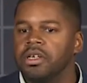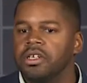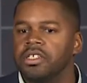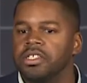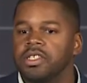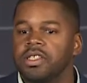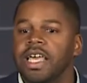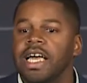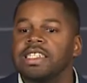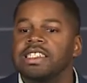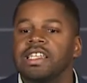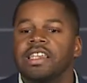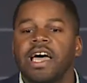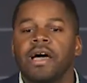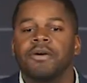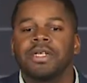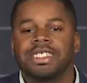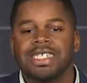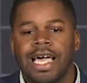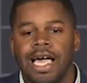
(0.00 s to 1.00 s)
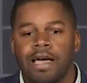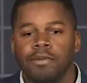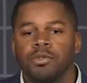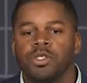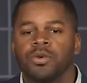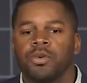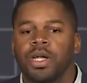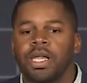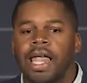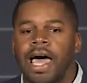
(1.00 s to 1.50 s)
So that's allowing time
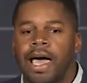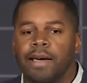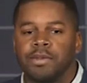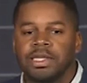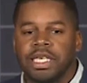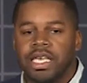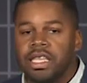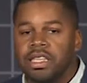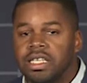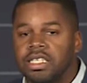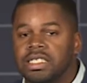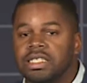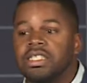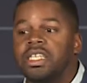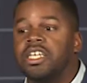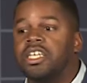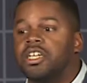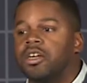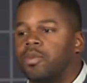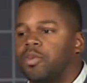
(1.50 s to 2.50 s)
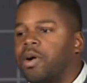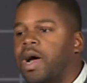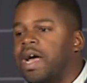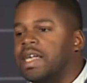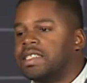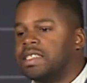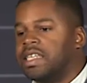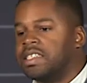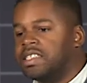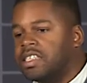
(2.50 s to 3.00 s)
to elapse in this linear
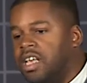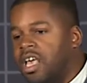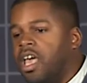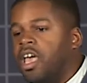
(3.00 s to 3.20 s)
process